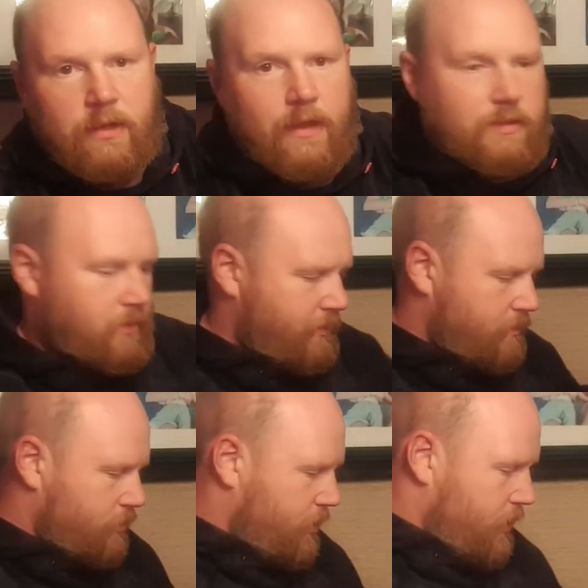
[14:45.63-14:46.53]
That's my
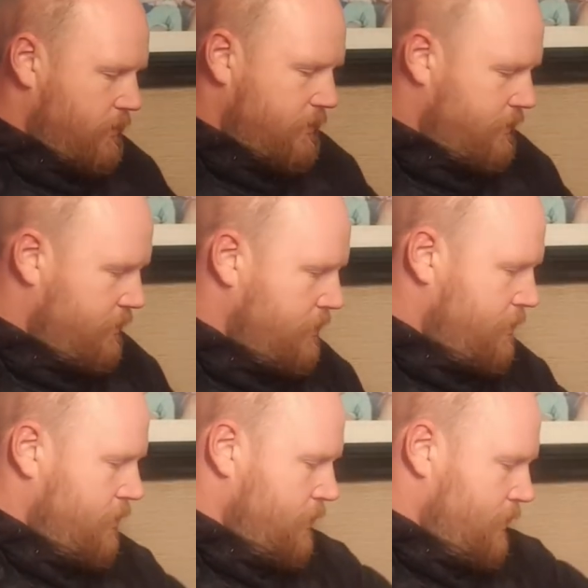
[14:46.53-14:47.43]
ground sheet.
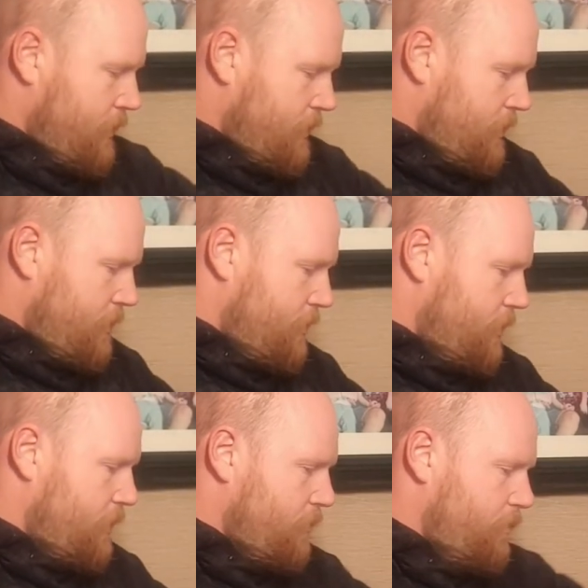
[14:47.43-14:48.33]

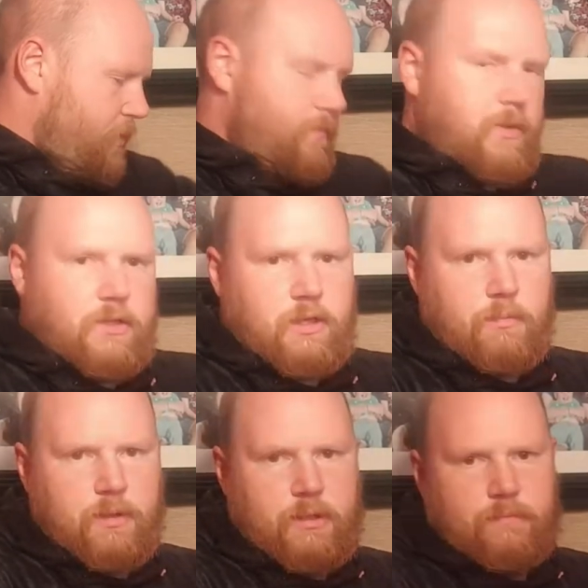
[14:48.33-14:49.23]
So we'll pop this up
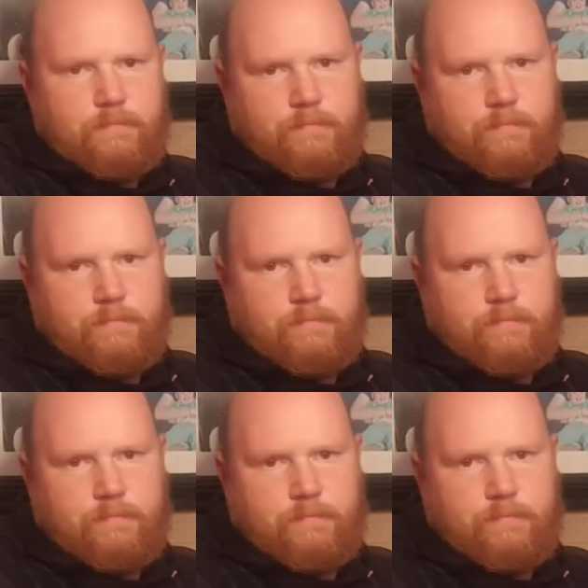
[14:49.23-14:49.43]
in.